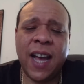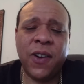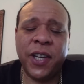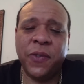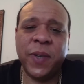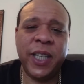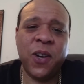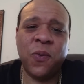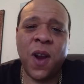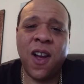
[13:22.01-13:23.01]
How can you really
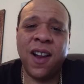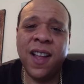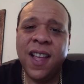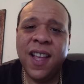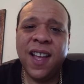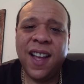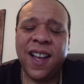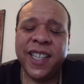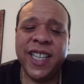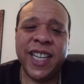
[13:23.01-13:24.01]
go wrong?
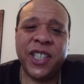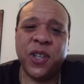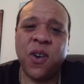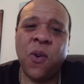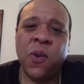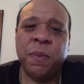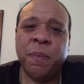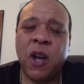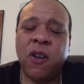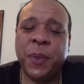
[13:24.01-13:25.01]
You get your
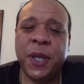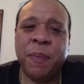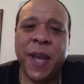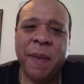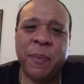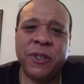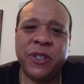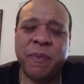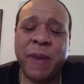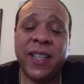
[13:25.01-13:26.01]
old pulpy paper
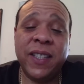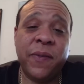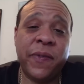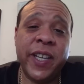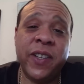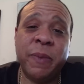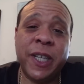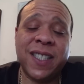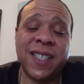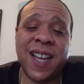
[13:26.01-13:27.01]
smell and feel
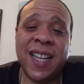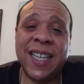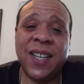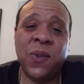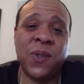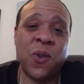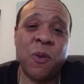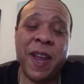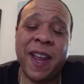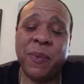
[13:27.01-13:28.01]
because it's got that old
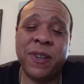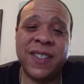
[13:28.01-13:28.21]
school paper.